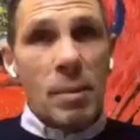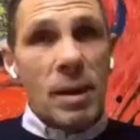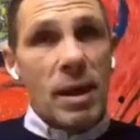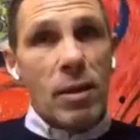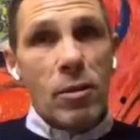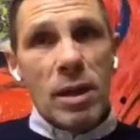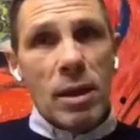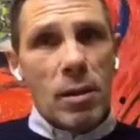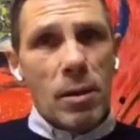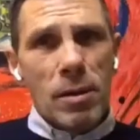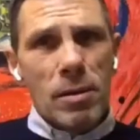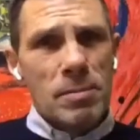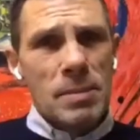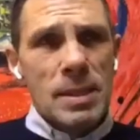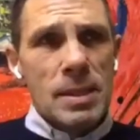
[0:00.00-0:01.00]
No,
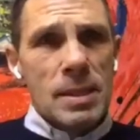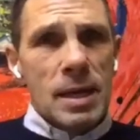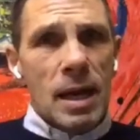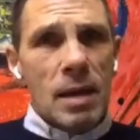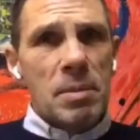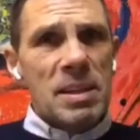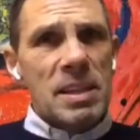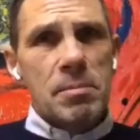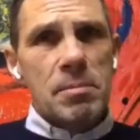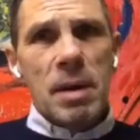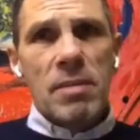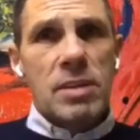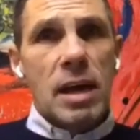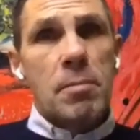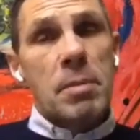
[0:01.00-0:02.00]
Maradona. I met him
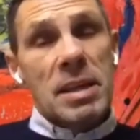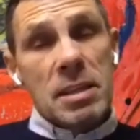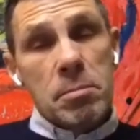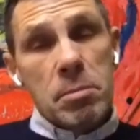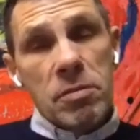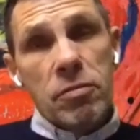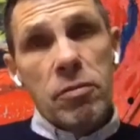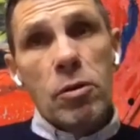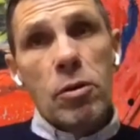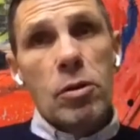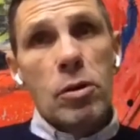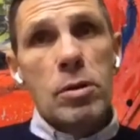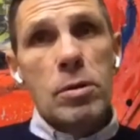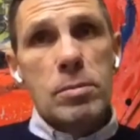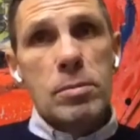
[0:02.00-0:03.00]
after. I met him
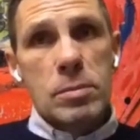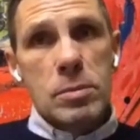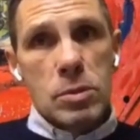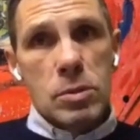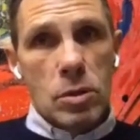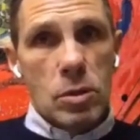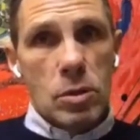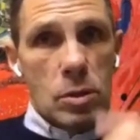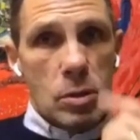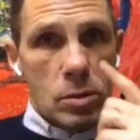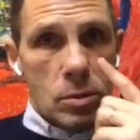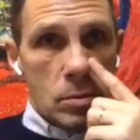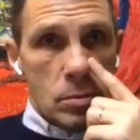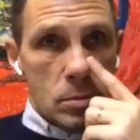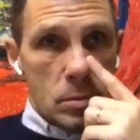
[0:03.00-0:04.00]
before,
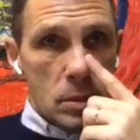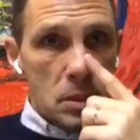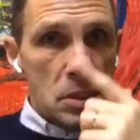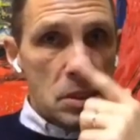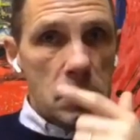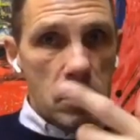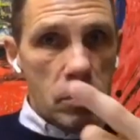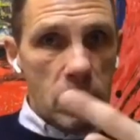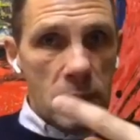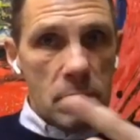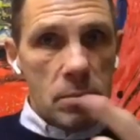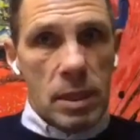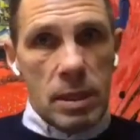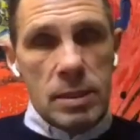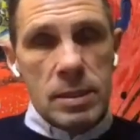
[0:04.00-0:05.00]
no individually,
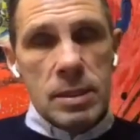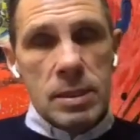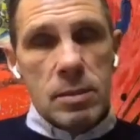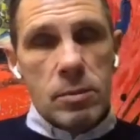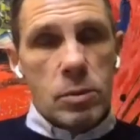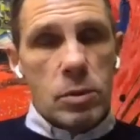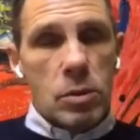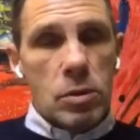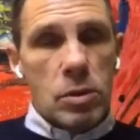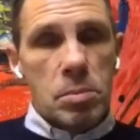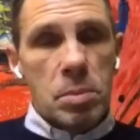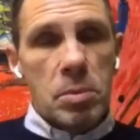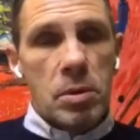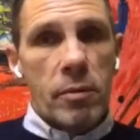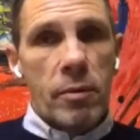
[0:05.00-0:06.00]
but with other
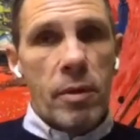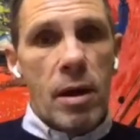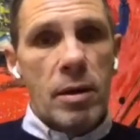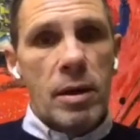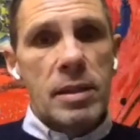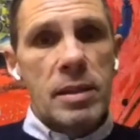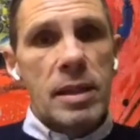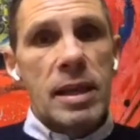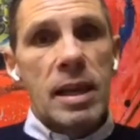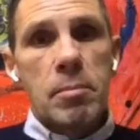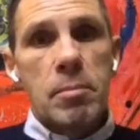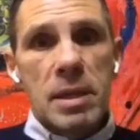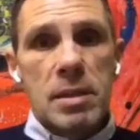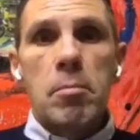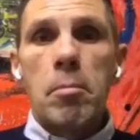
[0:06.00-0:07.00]
people around. And then I
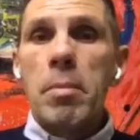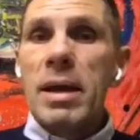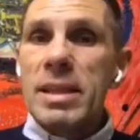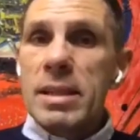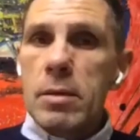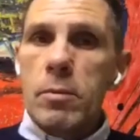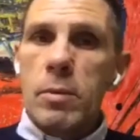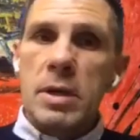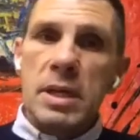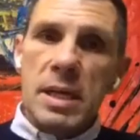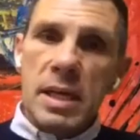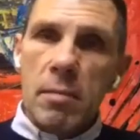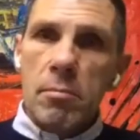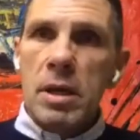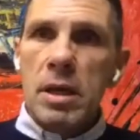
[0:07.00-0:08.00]
met him better when he
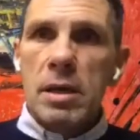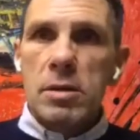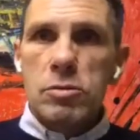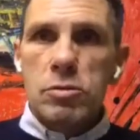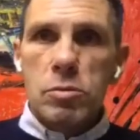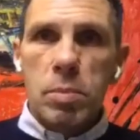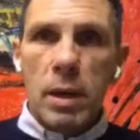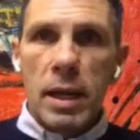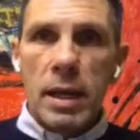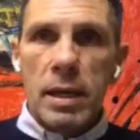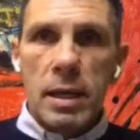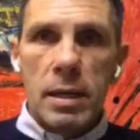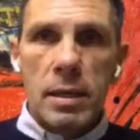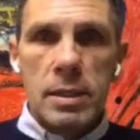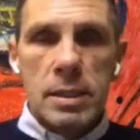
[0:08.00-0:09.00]
came here to
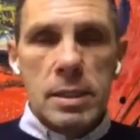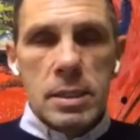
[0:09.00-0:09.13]
play